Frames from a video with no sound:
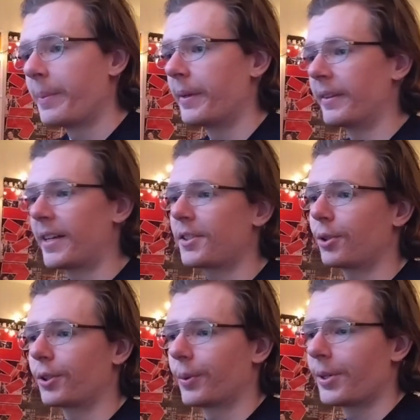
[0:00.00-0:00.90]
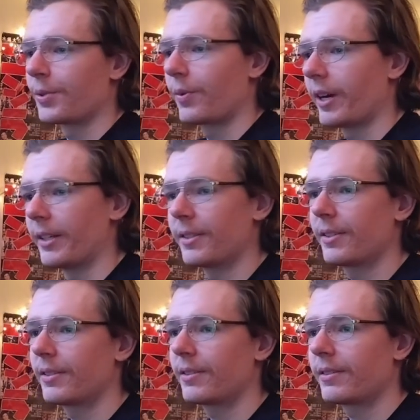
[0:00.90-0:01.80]
I mean, that's the only reason why
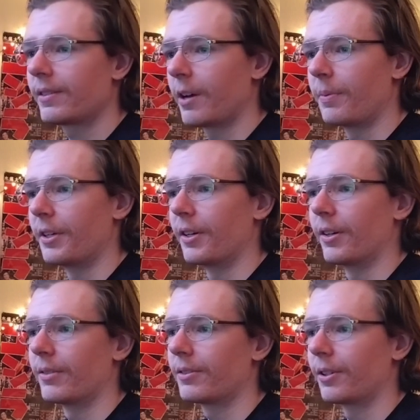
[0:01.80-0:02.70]
it's up here.